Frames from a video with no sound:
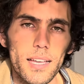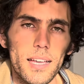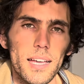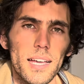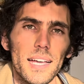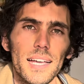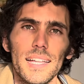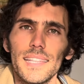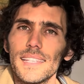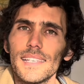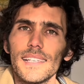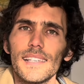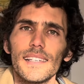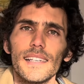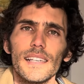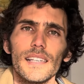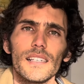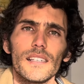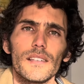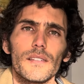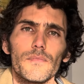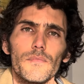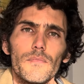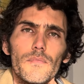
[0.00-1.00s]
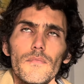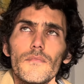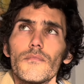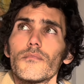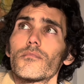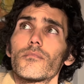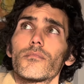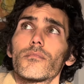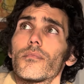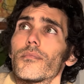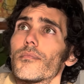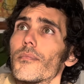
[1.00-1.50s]
And this is
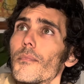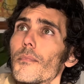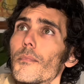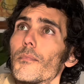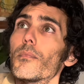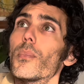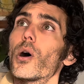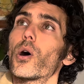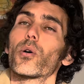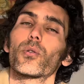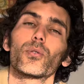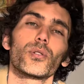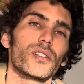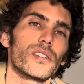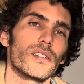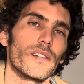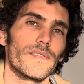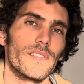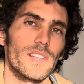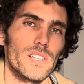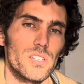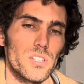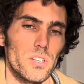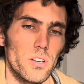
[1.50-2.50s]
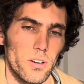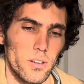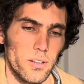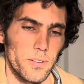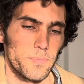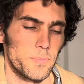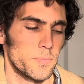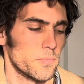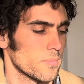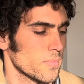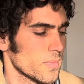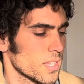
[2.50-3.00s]
most of the song.
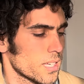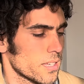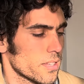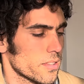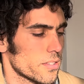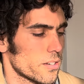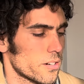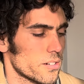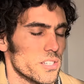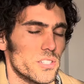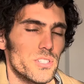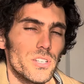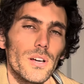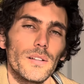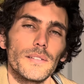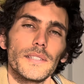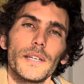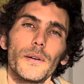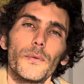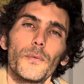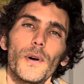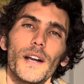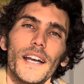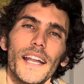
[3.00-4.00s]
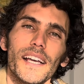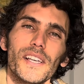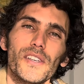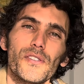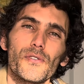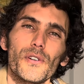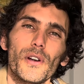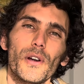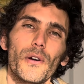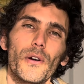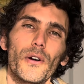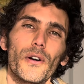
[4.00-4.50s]
There is only one
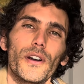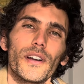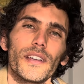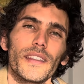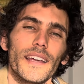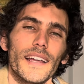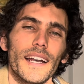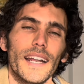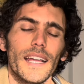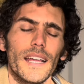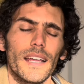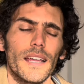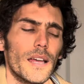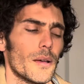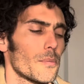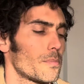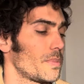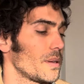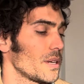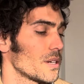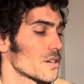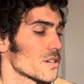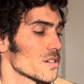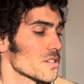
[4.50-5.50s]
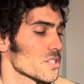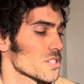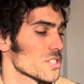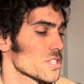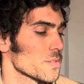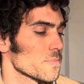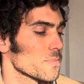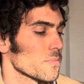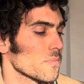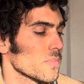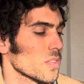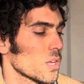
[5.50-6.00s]
extra chord that
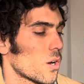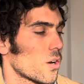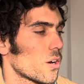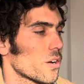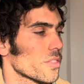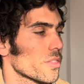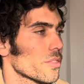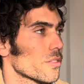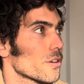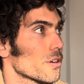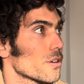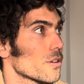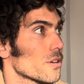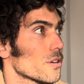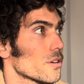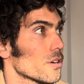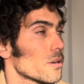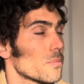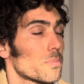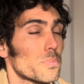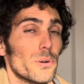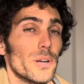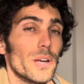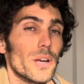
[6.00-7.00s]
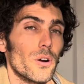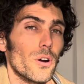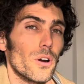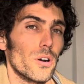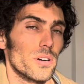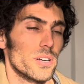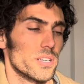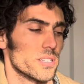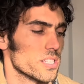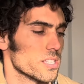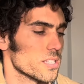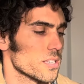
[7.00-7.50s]
appears on the
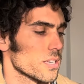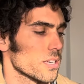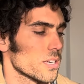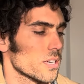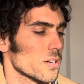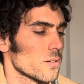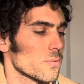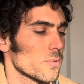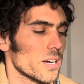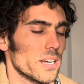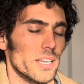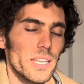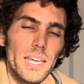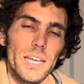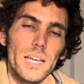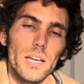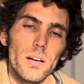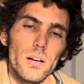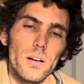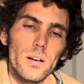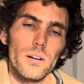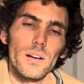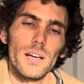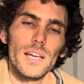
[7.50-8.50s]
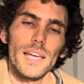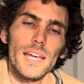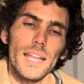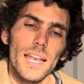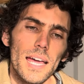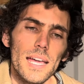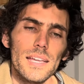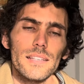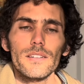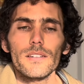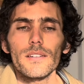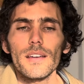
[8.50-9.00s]
pre-chorus when they go and I